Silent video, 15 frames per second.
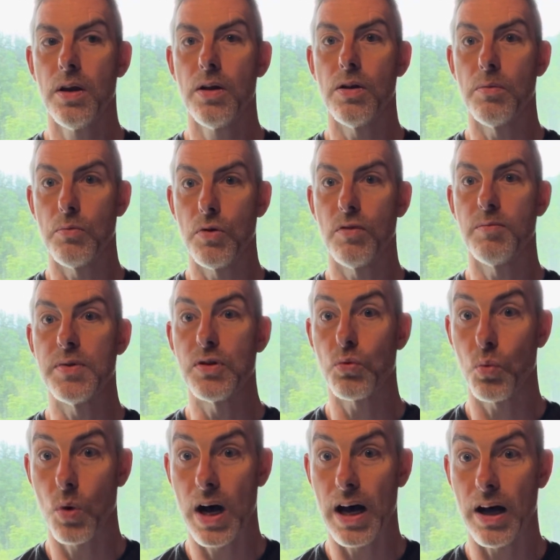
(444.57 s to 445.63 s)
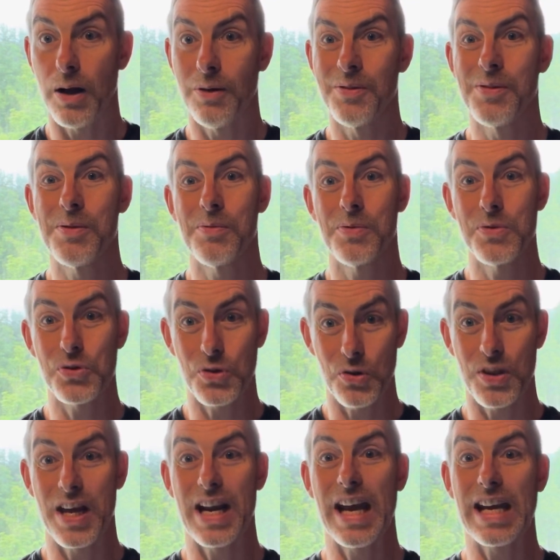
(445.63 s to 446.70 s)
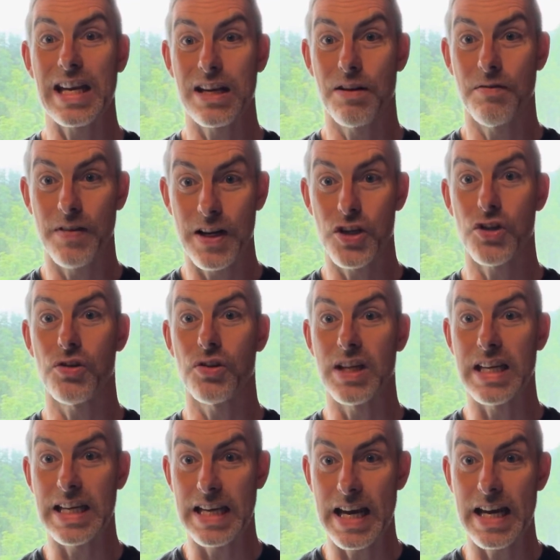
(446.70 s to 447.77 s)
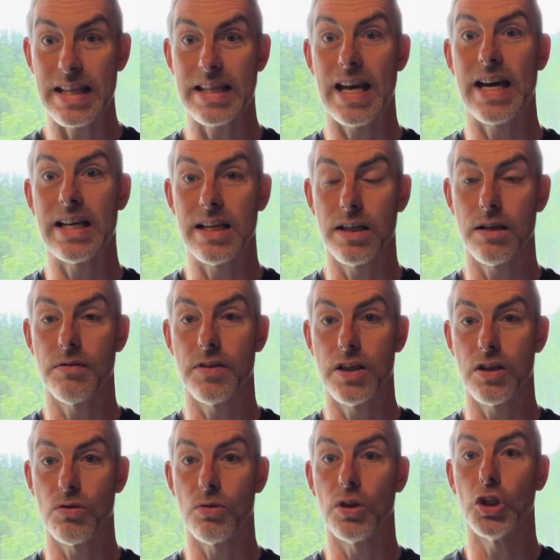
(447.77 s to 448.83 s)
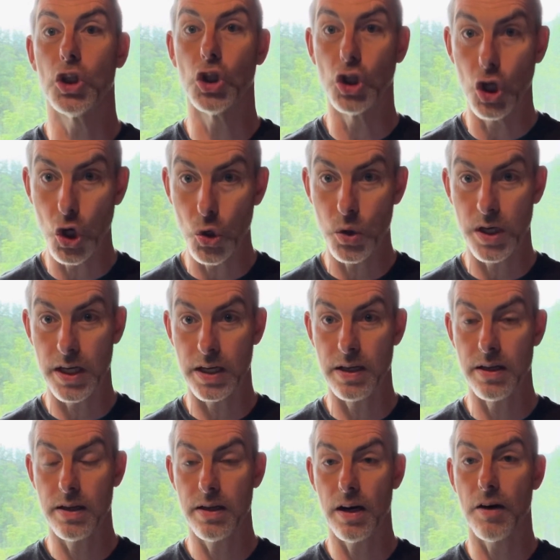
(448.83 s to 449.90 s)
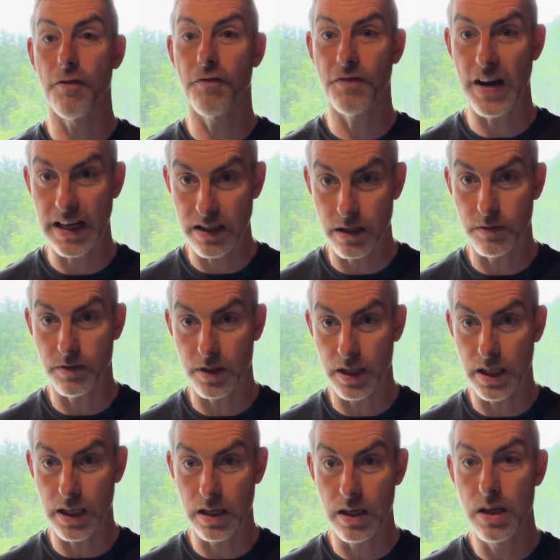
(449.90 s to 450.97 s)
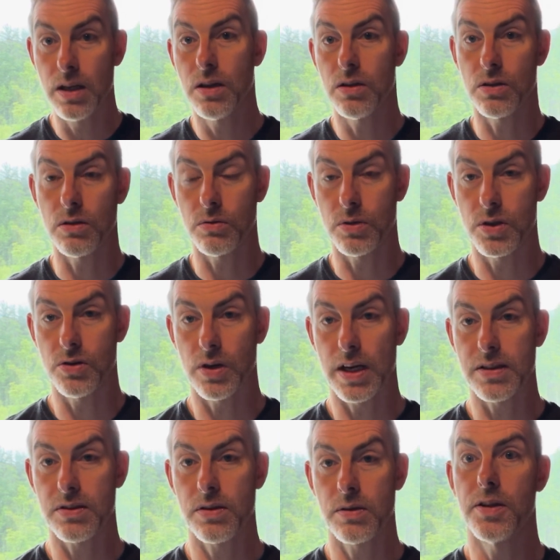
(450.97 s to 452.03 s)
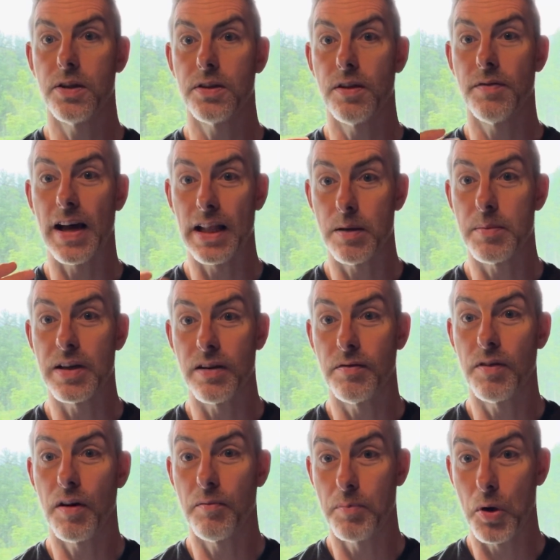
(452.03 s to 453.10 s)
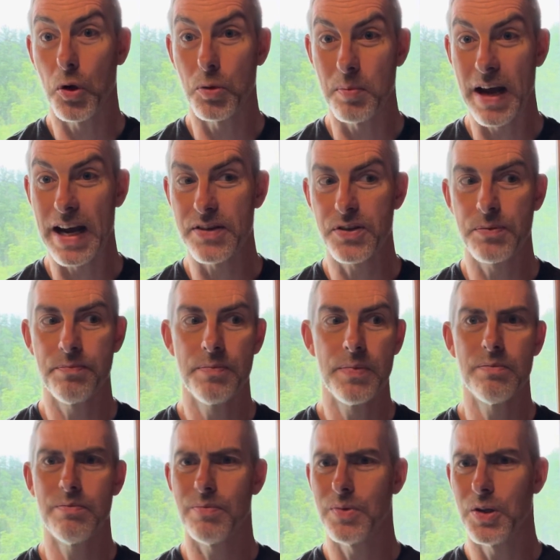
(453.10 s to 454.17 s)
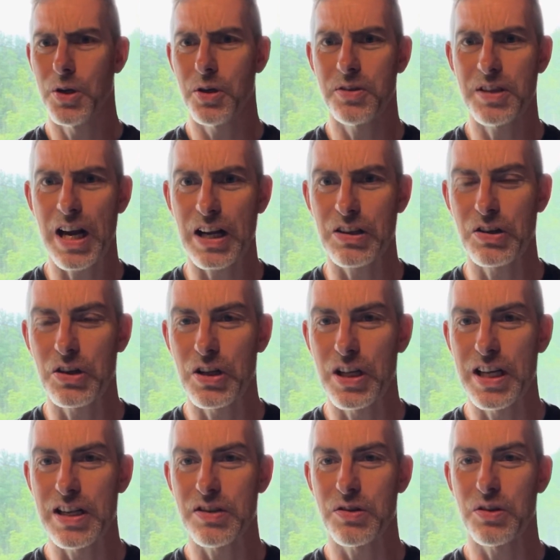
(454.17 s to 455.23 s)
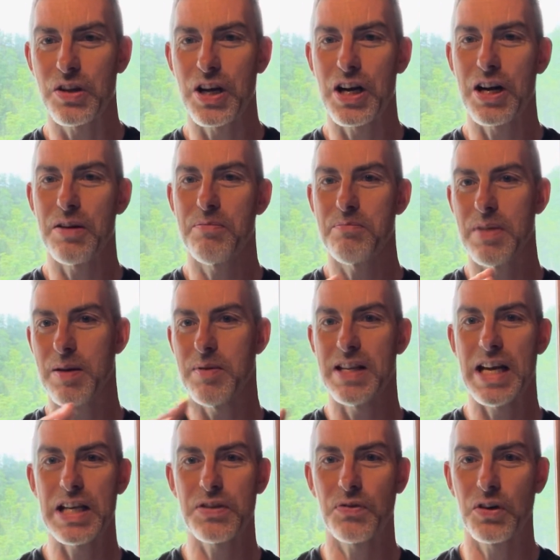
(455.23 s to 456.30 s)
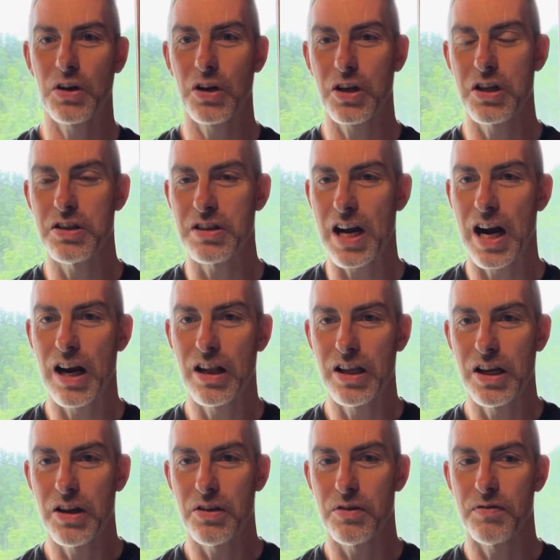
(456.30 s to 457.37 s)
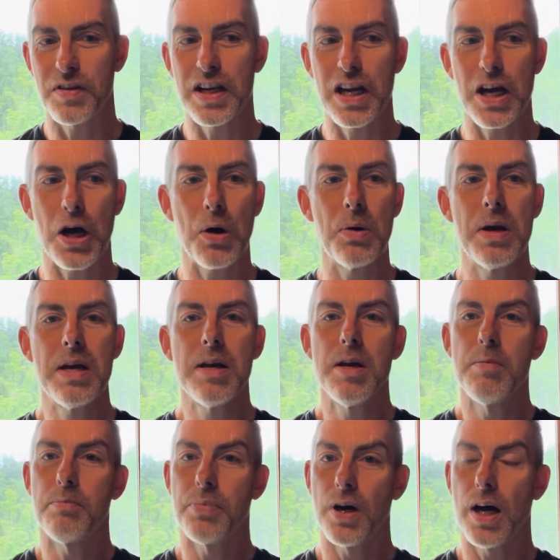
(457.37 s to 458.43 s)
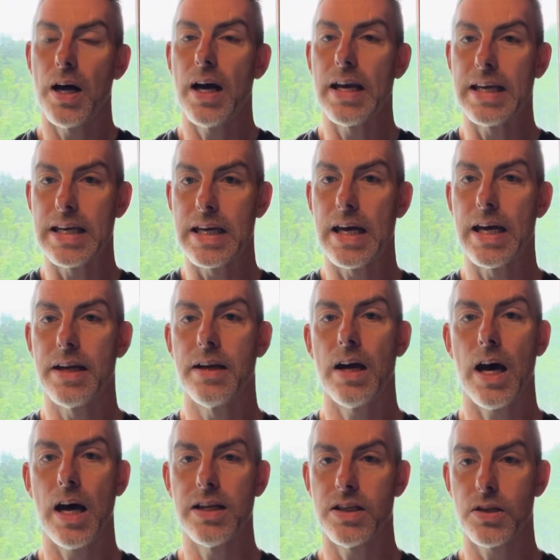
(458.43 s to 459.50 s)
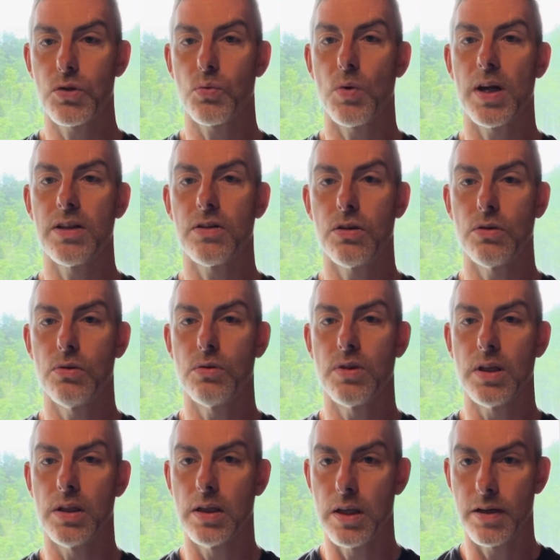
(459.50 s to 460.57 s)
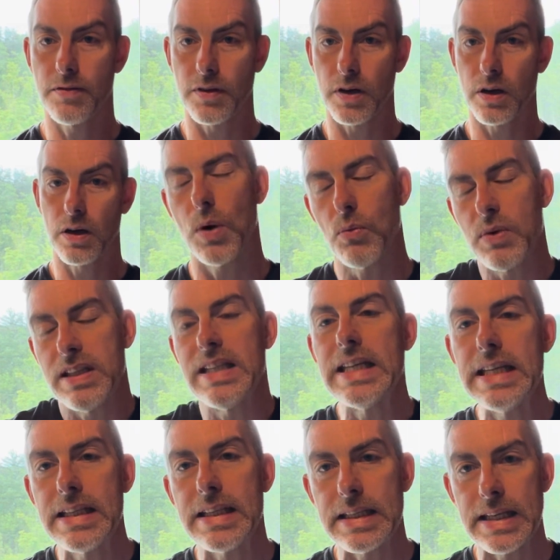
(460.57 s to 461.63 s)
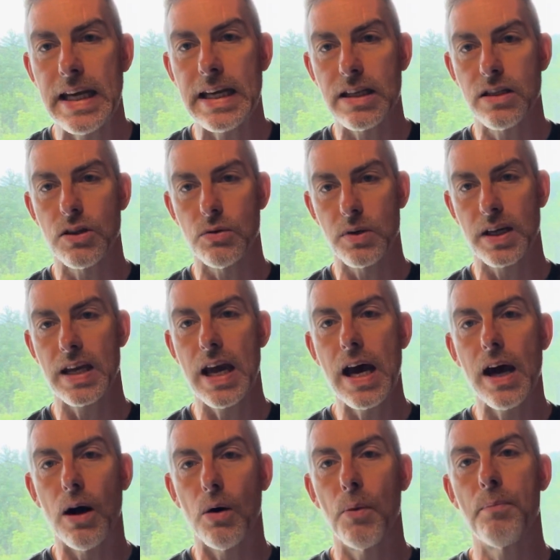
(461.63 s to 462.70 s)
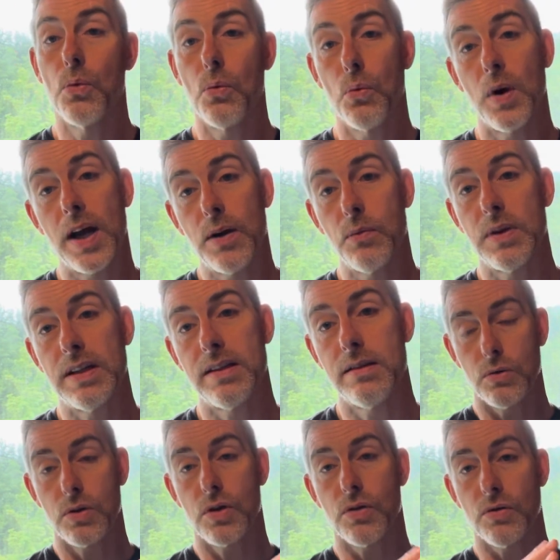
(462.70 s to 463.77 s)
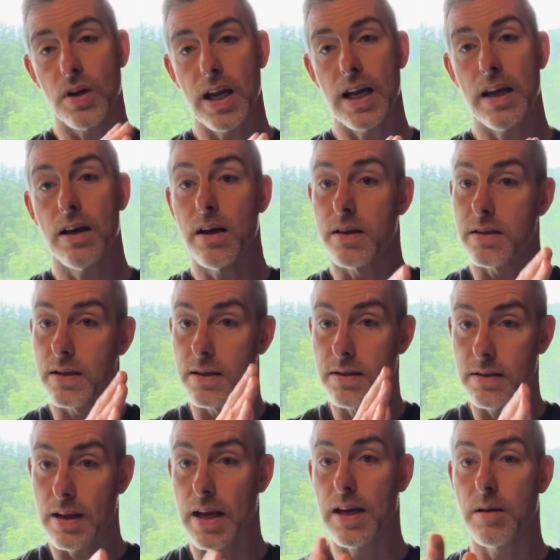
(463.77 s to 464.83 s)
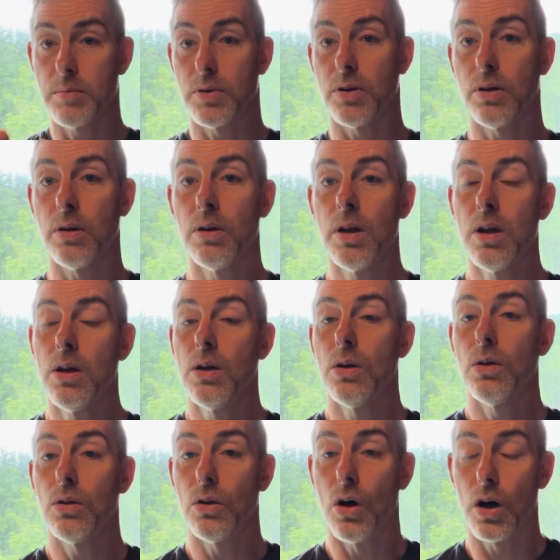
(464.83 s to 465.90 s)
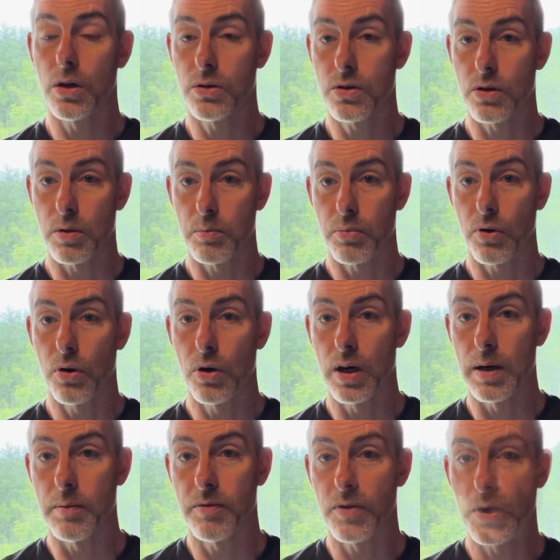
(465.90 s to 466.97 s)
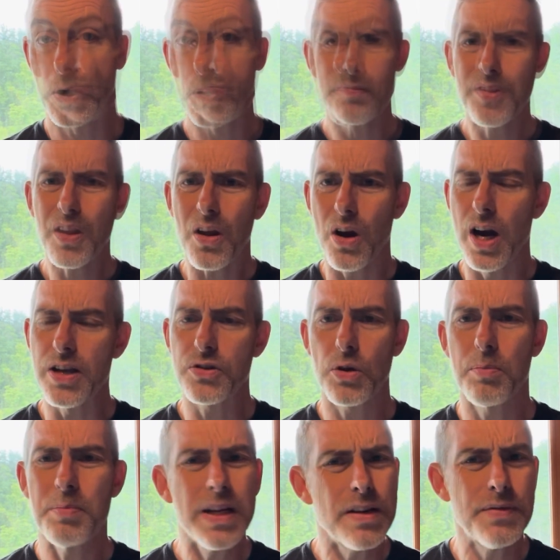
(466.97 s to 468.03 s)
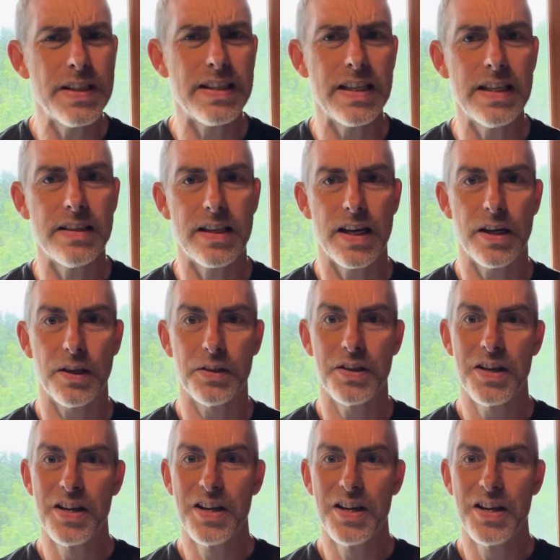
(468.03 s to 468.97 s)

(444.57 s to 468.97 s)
the movements well, so that I can eventually get that individual loaded effectively to address the development of bone mass. Little technical answer there. Maybe that's for an entirely other video. But again, I just want to deliver what we need to take into account when we create a sustainable long-term program for you. All right, so a bit of a detailed